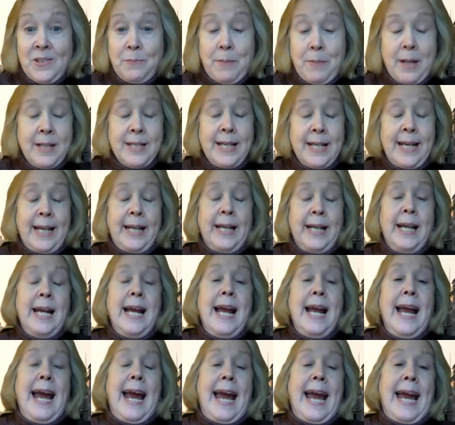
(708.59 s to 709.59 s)
Bunting
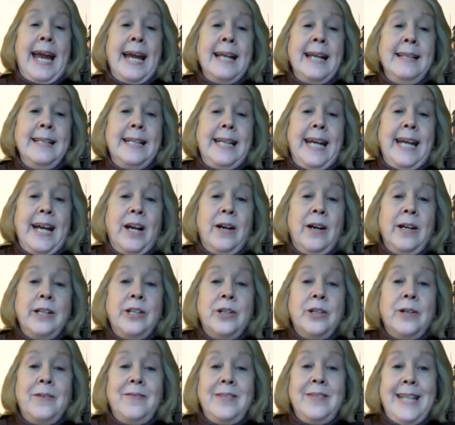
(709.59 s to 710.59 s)
and the
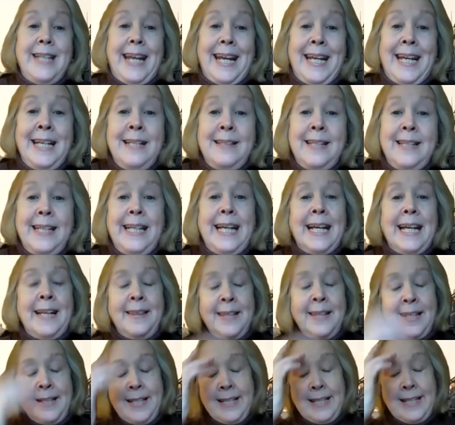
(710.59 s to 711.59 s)
character of Daisy in
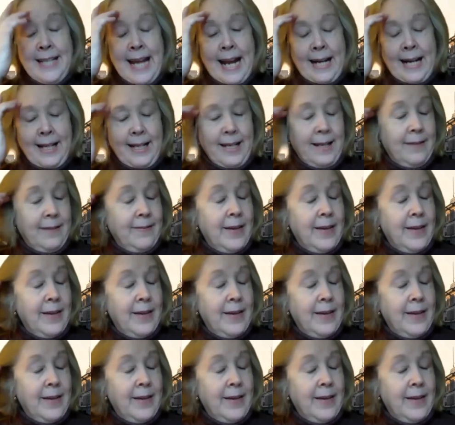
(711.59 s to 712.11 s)
The Detective.